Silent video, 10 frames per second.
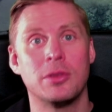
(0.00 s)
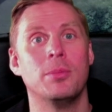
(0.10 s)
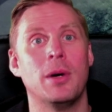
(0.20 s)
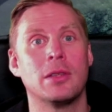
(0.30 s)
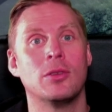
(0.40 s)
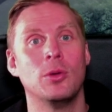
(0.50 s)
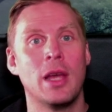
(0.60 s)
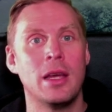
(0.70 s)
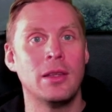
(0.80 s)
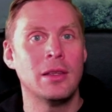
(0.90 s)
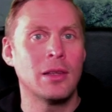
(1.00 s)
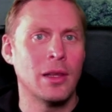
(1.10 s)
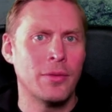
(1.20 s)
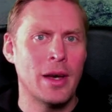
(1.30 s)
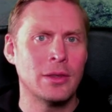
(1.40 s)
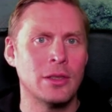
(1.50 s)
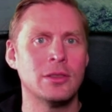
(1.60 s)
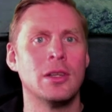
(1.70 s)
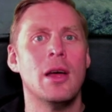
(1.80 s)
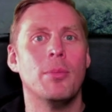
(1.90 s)
but you gain intel
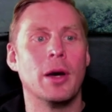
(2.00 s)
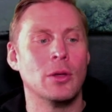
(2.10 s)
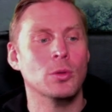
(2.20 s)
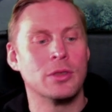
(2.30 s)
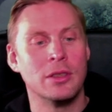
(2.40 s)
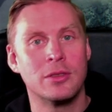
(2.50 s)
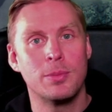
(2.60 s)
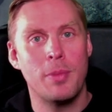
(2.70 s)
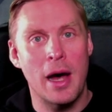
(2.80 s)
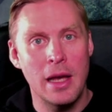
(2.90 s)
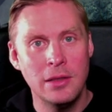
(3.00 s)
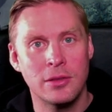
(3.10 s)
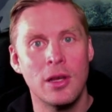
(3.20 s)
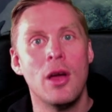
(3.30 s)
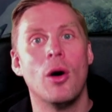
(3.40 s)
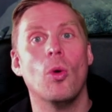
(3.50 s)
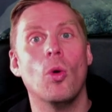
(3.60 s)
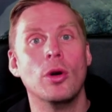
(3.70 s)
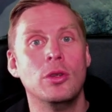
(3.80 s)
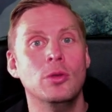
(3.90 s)
advantage by using spies
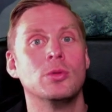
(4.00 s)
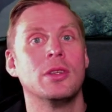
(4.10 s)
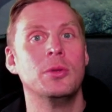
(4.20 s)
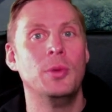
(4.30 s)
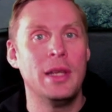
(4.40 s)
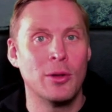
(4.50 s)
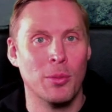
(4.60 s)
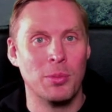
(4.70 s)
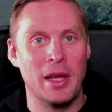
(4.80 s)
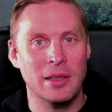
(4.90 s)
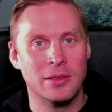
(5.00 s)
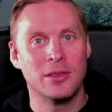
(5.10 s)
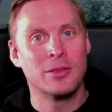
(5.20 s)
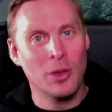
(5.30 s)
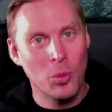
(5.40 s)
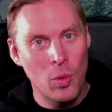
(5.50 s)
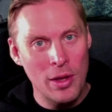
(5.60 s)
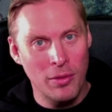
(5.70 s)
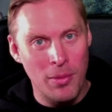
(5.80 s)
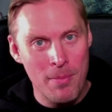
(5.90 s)
or using recomplaints. So one
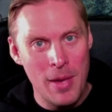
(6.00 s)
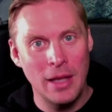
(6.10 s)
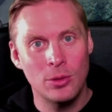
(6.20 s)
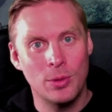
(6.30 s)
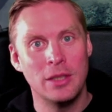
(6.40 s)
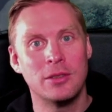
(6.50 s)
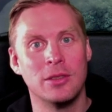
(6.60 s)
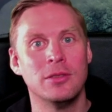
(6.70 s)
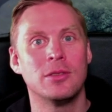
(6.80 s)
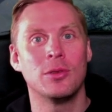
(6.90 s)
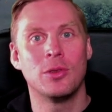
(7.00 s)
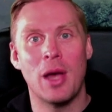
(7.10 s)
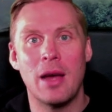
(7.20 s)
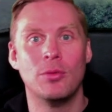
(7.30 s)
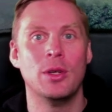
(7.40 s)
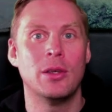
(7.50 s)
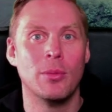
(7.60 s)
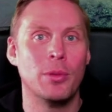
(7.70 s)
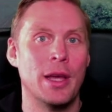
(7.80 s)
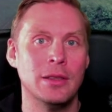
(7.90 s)
of the main reasons to have
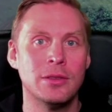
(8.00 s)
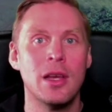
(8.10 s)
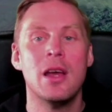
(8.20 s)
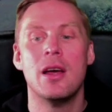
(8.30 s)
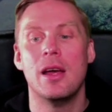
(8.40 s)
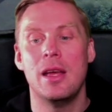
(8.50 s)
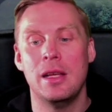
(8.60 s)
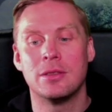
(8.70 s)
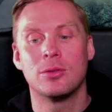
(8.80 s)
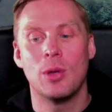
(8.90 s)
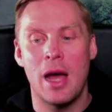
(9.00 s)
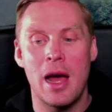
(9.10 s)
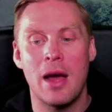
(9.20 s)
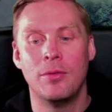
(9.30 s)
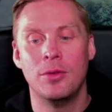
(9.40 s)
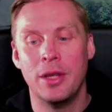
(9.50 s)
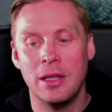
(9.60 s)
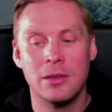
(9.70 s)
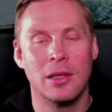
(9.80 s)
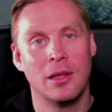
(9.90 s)
recomplaints is to have the
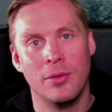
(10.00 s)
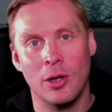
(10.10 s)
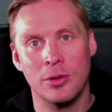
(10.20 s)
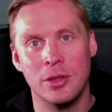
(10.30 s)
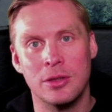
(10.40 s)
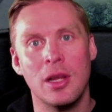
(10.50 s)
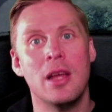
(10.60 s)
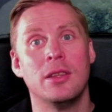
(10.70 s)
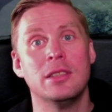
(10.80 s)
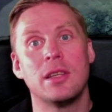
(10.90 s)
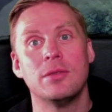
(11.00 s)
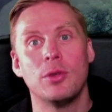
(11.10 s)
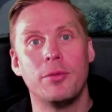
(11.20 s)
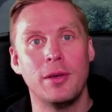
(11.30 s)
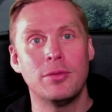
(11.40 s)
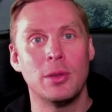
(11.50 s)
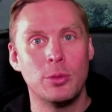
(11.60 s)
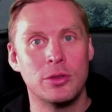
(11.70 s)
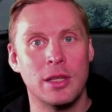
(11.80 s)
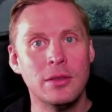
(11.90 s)
intel advantage. This gives you
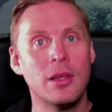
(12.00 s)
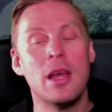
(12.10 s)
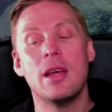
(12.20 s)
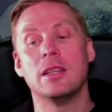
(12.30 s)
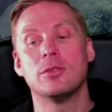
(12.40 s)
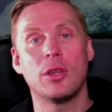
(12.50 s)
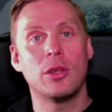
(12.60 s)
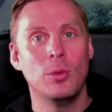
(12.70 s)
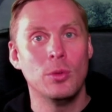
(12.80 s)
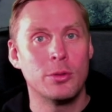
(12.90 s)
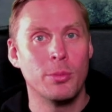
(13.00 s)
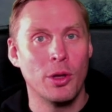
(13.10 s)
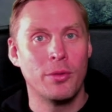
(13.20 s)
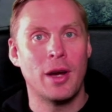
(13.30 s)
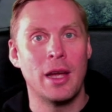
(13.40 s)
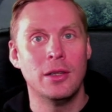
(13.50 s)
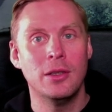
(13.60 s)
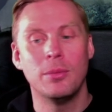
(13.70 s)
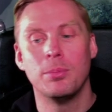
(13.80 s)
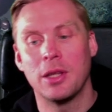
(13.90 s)
15%. It's not a huge
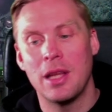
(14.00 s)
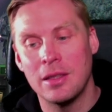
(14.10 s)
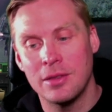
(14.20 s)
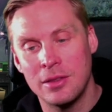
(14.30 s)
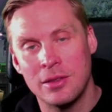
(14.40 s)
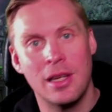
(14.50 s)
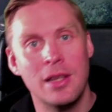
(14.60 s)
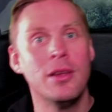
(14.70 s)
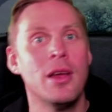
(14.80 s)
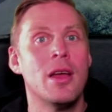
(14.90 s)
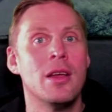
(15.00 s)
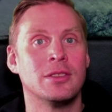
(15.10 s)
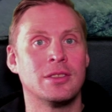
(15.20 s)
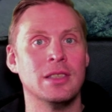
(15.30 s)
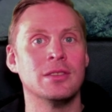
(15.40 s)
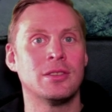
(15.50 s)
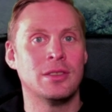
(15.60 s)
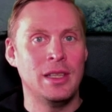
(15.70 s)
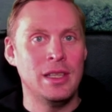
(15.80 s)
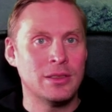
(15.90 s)
modifier, but as I said, since
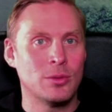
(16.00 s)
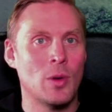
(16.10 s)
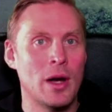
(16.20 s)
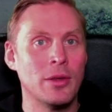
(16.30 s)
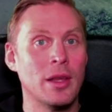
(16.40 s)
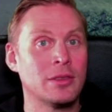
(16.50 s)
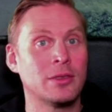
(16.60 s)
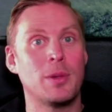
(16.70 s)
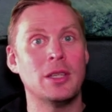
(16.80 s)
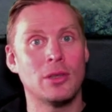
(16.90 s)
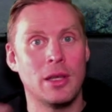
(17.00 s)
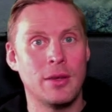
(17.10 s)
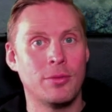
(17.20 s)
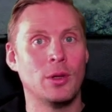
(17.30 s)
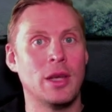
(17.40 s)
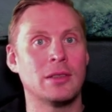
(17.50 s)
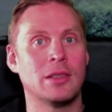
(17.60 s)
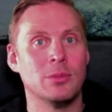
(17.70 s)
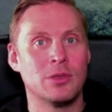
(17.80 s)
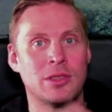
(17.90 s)
these one, especially if you get
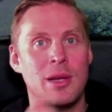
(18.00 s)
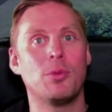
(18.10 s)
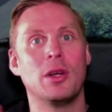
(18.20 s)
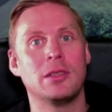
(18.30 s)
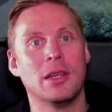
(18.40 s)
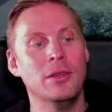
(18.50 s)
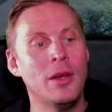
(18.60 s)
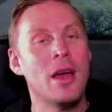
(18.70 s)
them separated,